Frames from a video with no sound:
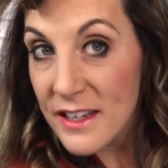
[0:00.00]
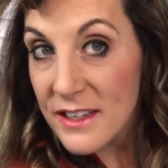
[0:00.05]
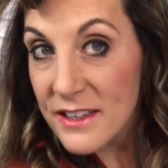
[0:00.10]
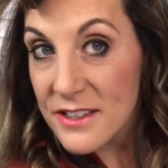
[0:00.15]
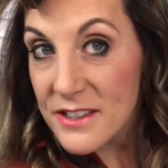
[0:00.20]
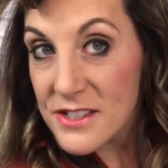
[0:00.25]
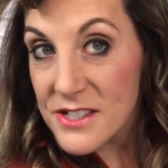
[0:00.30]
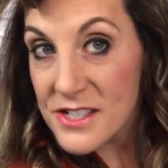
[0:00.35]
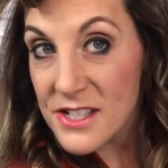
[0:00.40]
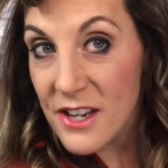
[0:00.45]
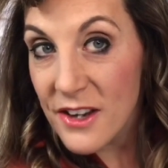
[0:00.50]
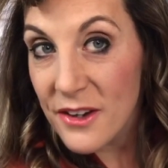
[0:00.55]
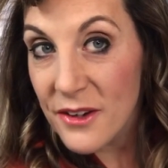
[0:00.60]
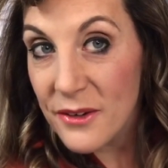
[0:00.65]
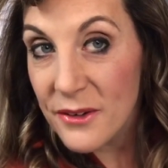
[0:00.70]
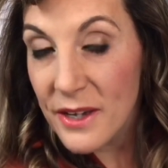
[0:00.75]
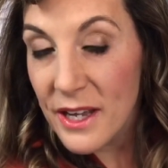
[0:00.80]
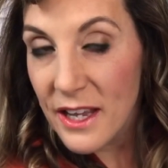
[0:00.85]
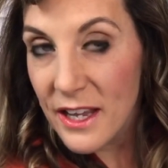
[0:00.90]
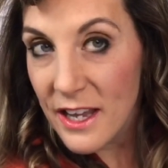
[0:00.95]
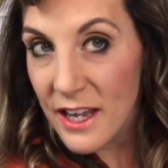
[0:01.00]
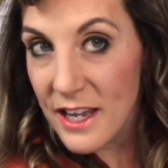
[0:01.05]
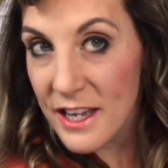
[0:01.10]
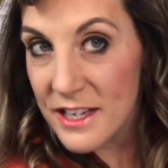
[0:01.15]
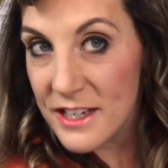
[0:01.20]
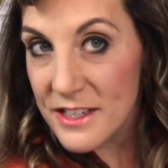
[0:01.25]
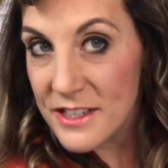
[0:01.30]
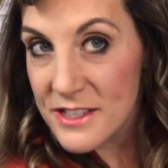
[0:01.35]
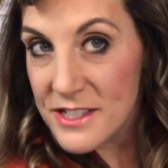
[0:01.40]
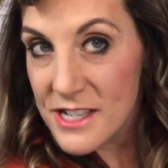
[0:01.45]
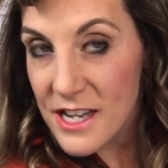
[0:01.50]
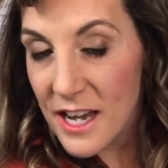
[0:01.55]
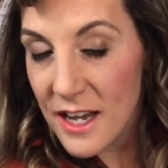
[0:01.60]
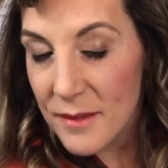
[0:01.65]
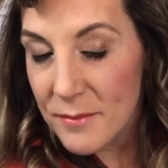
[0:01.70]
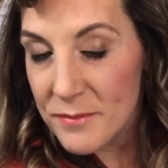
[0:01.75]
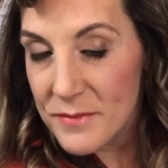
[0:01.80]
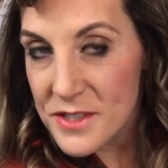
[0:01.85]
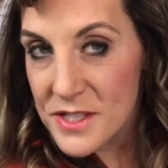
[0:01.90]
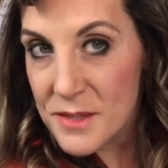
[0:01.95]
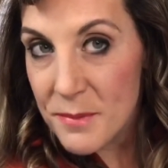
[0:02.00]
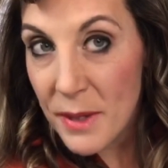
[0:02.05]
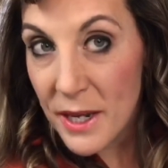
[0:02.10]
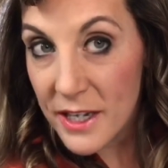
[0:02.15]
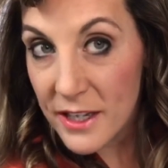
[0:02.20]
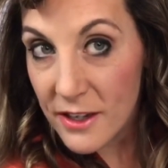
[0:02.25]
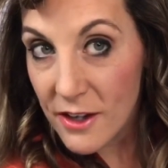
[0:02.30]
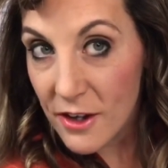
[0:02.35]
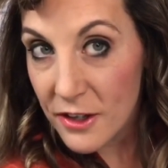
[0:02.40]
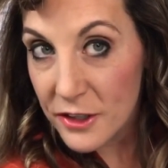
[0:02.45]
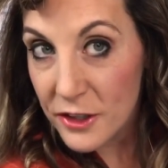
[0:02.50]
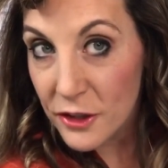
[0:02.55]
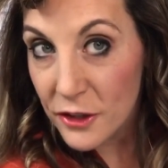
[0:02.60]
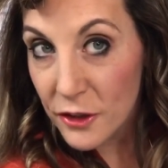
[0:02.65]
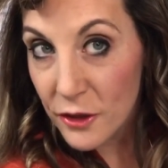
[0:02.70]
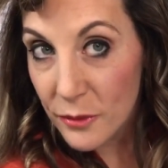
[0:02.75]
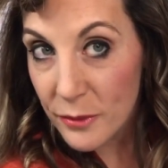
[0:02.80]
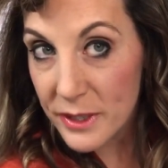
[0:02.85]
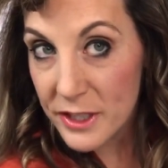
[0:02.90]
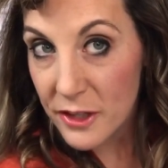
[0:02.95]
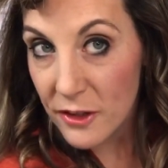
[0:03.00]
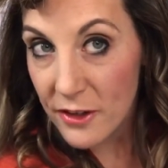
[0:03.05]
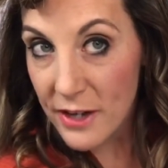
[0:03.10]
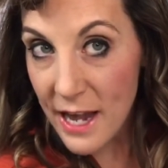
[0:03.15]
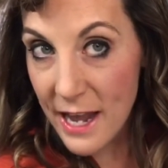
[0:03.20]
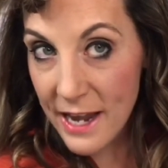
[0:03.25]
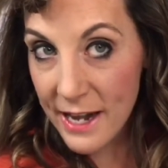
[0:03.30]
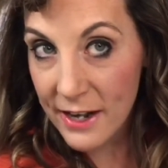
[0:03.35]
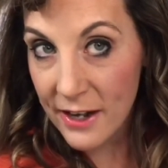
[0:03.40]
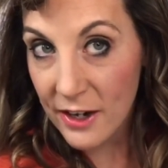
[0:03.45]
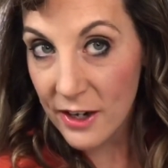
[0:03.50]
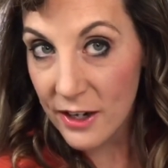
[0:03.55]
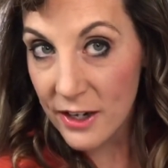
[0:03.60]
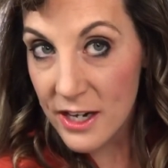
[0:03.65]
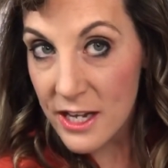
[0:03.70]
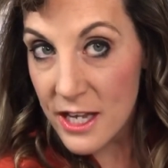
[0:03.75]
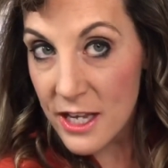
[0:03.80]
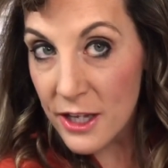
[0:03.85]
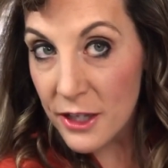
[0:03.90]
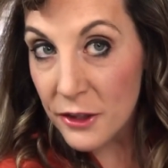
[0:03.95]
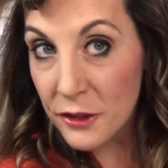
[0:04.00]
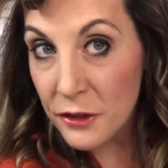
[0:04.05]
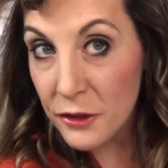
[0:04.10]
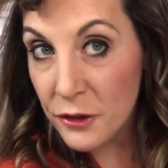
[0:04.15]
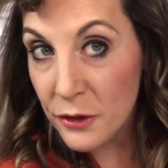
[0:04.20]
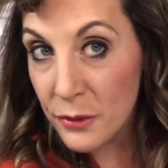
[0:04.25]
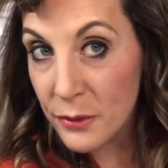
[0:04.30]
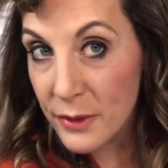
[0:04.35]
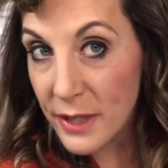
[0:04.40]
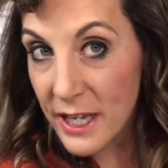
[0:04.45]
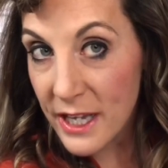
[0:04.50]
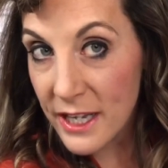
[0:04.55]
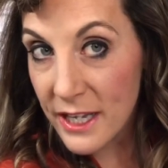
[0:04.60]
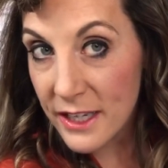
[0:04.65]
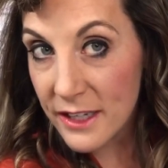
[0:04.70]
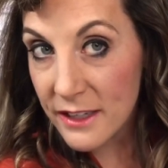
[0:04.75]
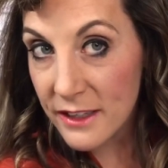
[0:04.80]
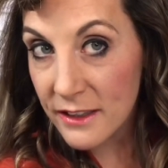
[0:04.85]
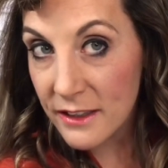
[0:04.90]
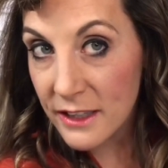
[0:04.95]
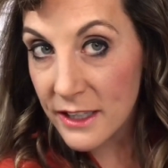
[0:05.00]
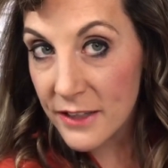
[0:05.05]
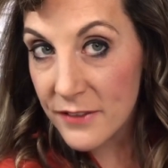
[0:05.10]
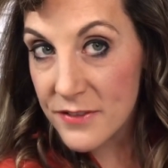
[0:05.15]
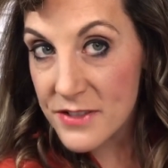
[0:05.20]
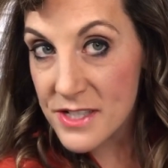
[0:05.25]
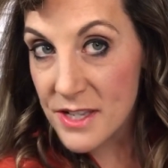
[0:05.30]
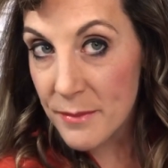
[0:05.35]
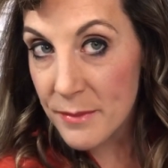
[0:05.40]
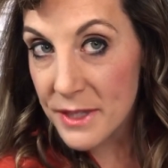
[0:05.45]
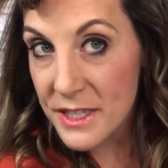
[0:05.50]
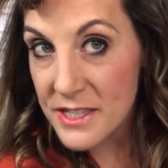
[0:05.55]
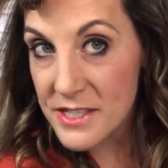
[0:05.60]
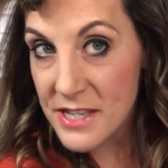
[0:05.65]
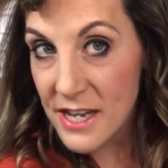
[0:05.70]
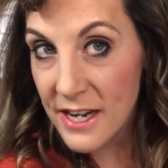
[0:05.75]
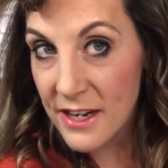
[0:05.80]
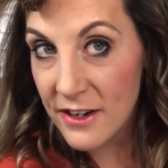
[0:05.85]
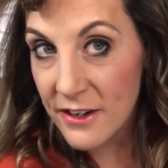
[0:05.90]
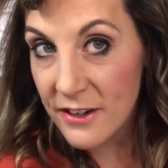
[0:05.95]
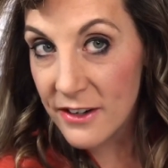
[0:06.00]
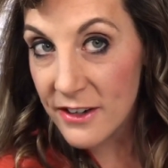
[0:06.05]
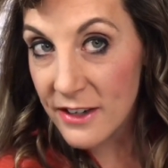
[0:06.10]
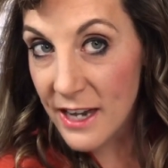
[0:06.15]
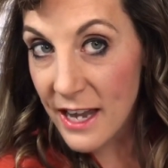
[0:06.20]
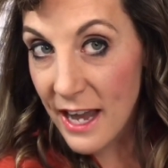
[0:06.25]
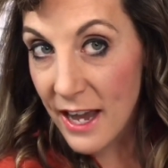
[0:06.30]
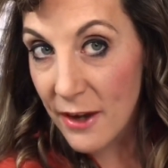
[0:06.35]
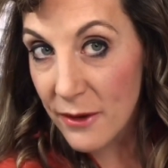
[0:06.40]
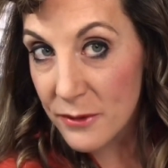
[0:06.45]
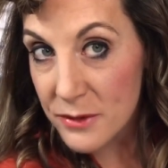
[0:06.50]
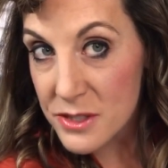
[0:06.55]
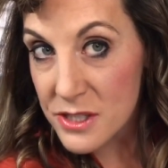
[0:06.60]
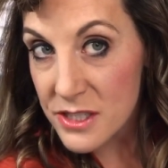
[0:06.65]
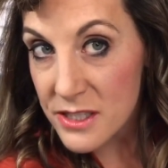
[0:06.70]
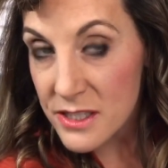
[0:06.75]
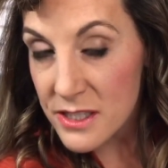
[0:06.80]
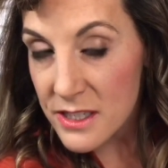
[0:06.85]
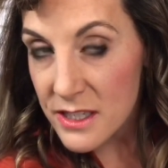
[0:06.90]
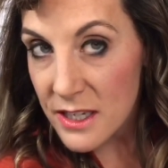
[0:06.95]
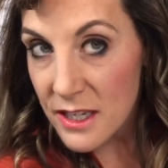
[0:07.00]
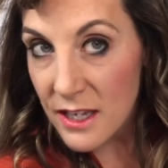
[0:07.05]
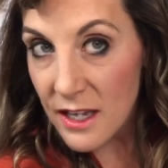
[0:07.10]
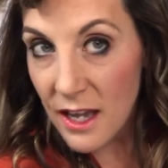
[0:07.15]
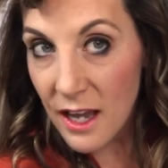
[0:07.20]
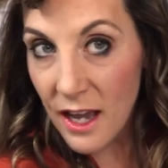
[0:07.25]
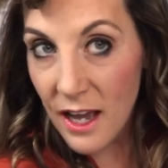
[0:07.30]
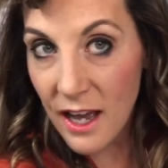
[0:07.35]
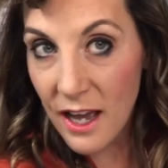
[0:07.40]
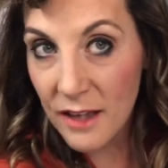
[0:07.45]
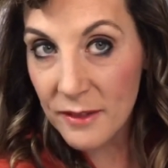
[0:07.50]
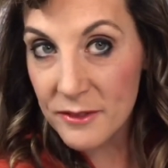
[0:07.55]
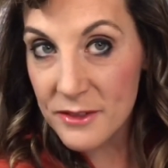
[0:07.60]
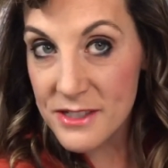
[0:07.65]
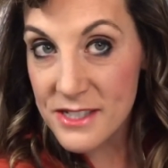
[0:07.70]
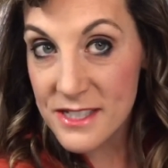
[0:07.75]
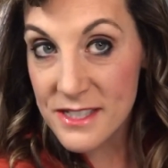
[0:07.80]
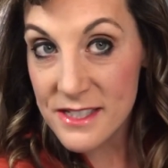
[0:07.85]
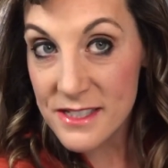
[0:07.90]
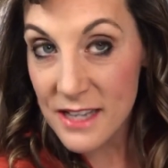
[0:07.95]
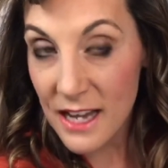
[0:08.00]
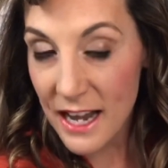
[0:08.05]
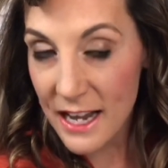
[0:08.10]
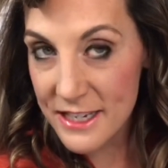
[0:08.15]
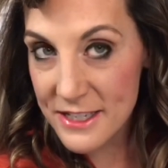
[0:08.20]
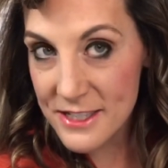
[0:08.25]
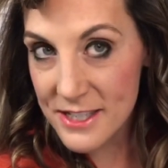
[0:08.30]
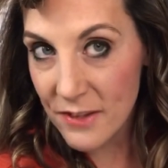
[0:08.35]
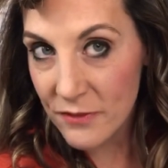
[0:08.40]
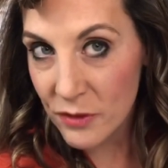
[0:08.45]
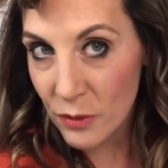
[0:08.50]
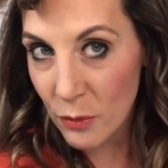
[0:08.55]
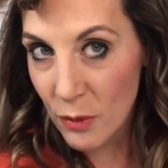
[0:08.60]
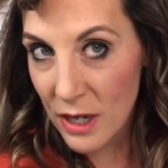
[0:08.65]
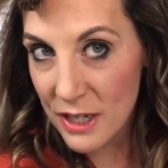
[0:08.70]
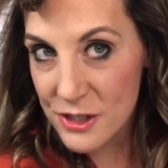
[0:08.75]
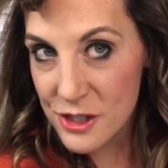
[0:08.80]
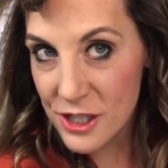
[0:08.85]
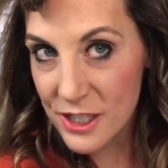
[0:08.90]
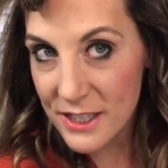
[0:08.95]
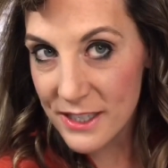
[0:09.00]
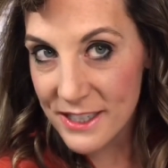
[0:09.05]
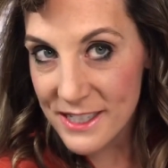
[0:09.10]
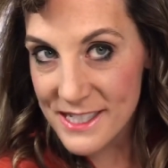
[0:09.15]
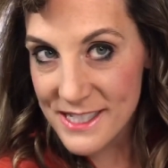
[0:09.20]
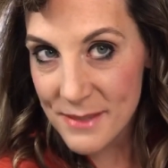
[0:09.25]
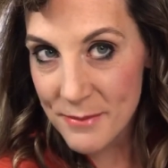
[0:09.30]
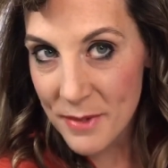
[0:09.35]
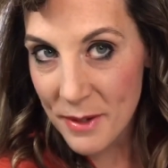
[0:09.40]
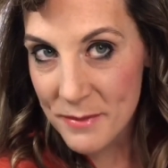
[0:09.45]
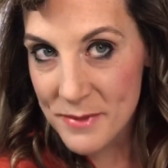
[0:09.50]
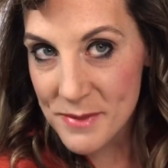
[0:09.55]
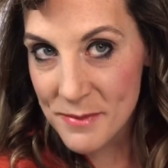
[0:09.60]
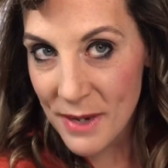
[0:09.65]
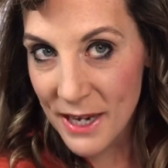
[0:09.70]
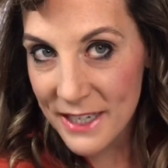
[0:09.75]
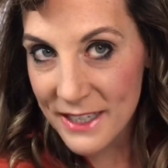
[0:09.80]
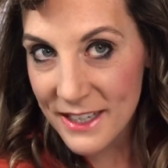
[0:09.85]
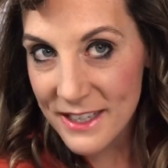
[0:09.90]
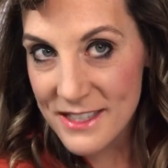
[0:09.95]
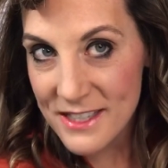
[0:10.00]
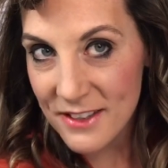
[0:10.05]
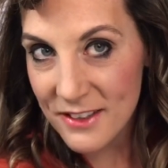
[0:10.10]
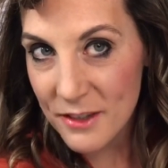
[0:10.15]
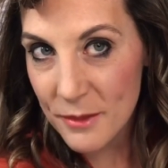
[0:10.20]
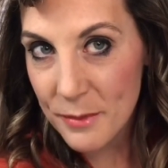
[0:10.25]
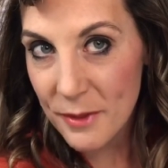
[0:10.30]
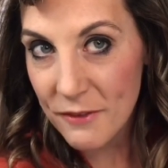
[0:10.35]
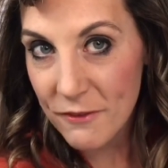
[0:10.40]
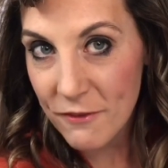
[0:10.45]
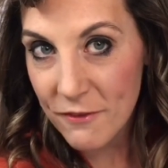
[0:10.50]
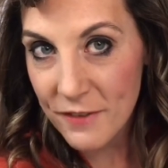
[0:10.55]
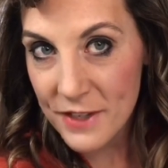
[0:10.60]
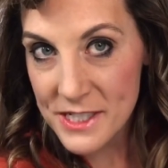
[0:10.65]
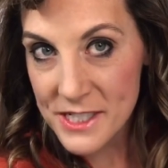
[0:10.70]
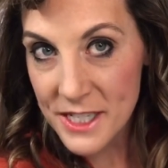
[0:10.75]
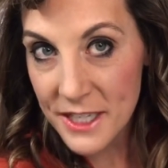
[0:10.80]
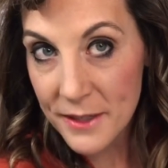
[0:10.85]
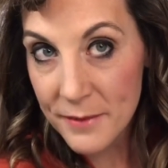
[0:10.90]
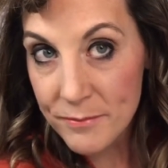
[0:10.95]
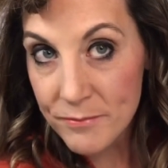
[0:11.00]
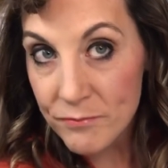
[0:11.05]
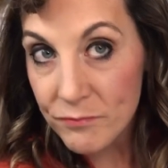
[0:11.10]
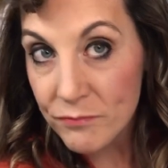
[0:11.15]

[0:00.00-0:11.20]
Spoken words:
So, and depending on you and your hair, you can leave some of this hair out. I just have to watch it because sometimes mine gets a little bit fuzzy,